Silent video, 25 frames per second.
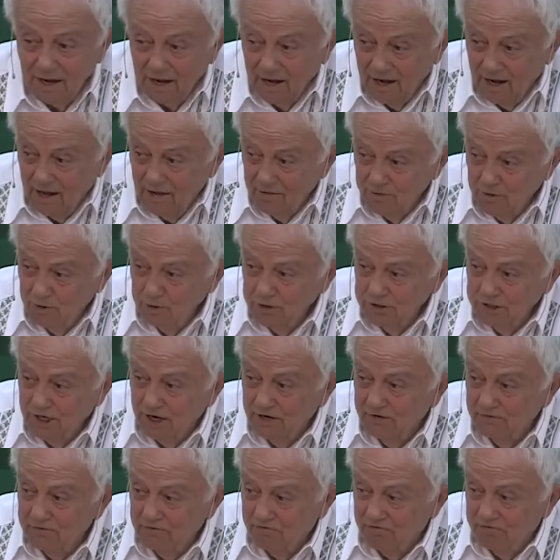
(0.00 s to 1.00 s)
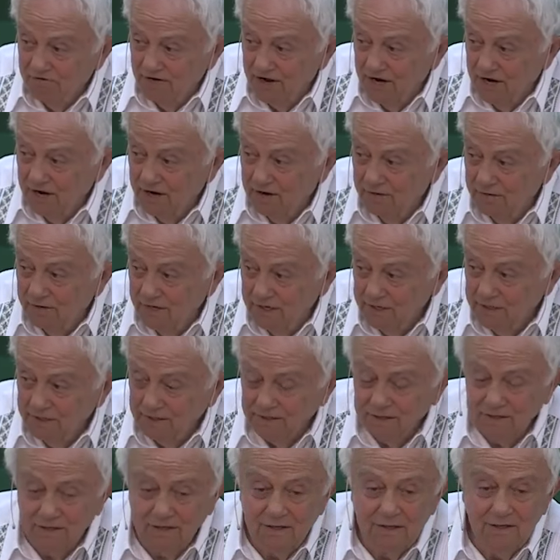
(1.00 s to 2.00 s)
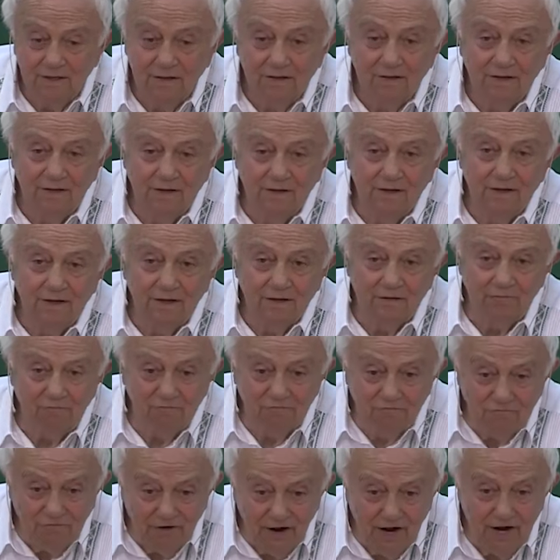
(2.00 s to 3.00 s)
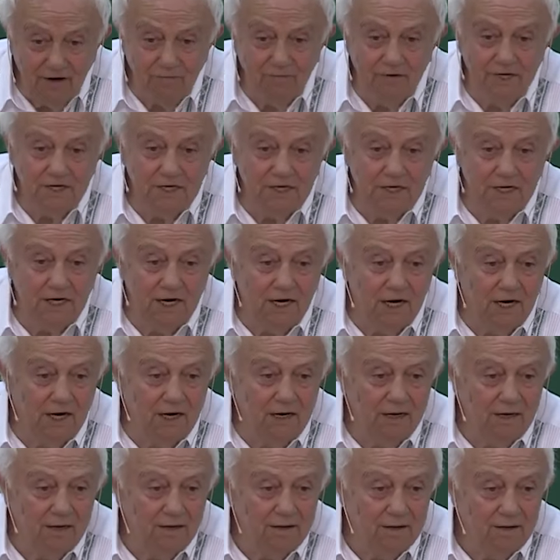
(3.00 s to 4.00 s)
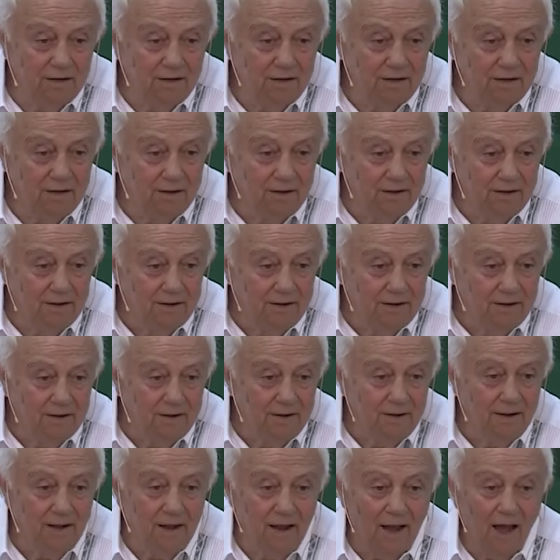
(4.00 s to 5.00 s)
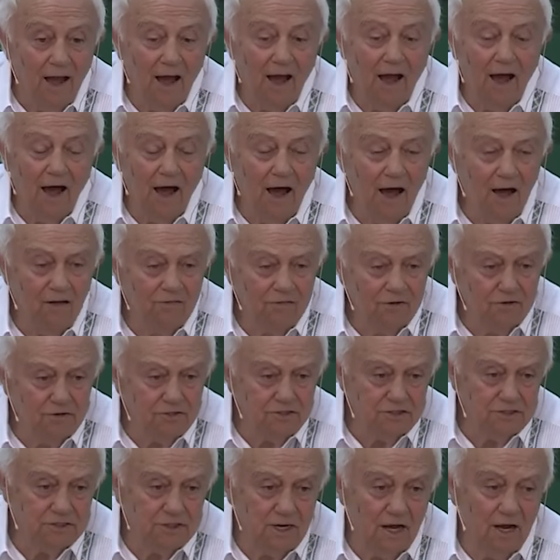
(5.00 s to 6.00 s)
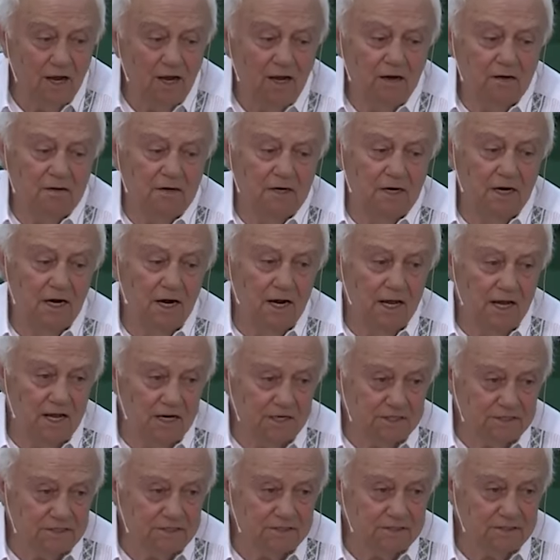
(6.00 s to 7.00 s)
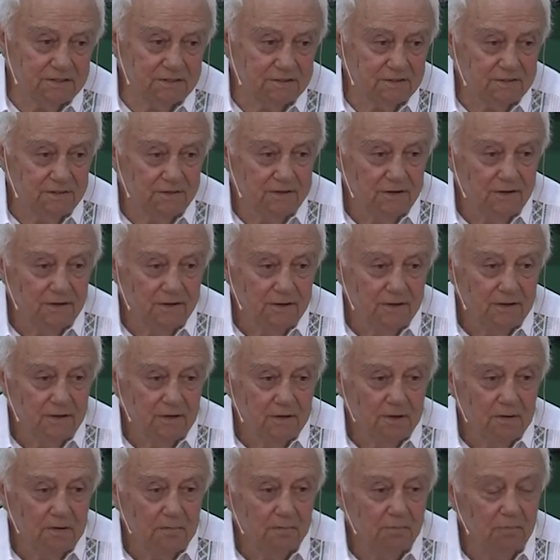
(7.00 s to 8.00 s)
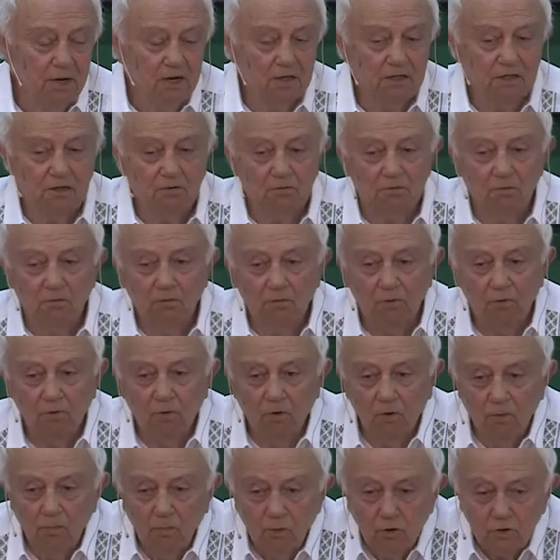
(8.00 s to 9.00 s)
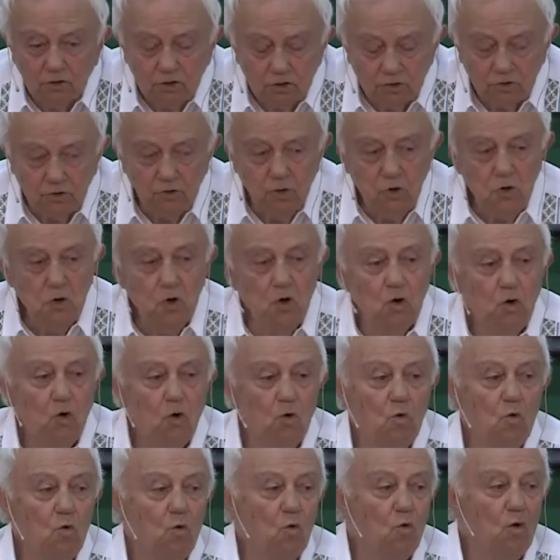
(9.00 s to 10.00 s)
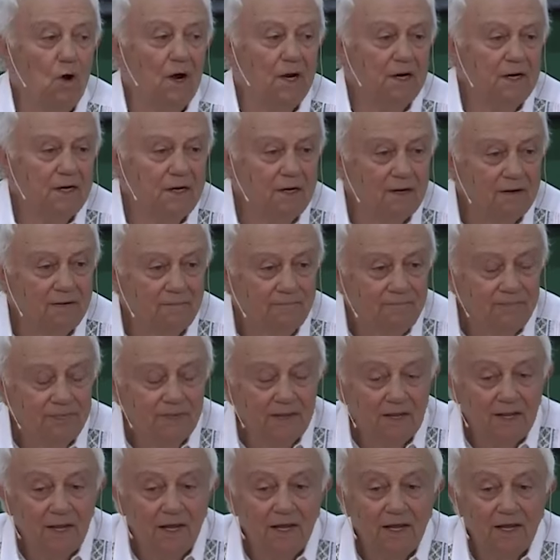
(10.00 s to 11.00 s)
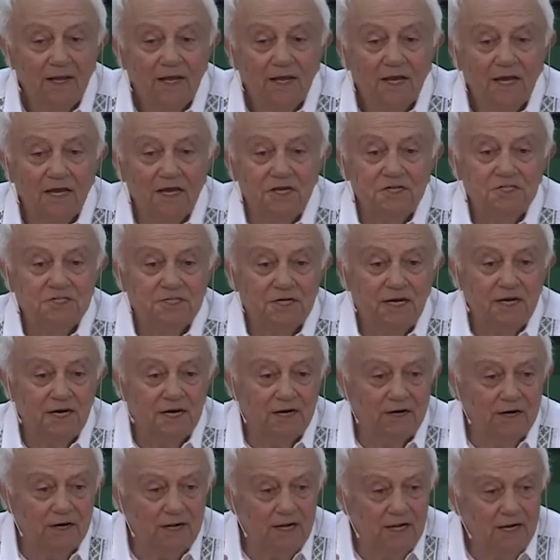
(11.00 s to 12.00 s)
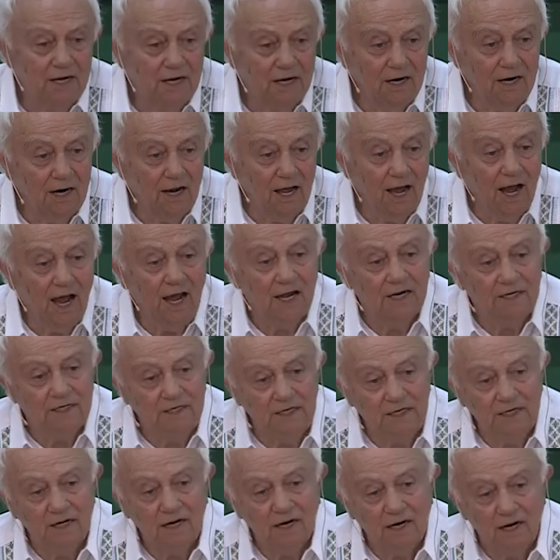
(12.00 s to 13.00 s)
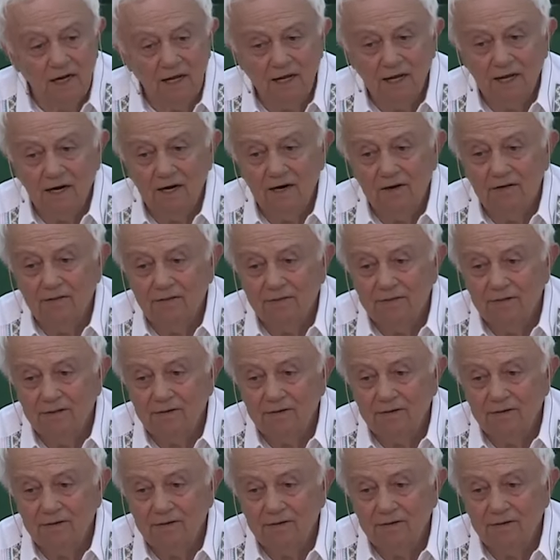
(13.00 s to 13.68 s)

Others are very, very ill. Others are less. But almost no one has a real ideal health.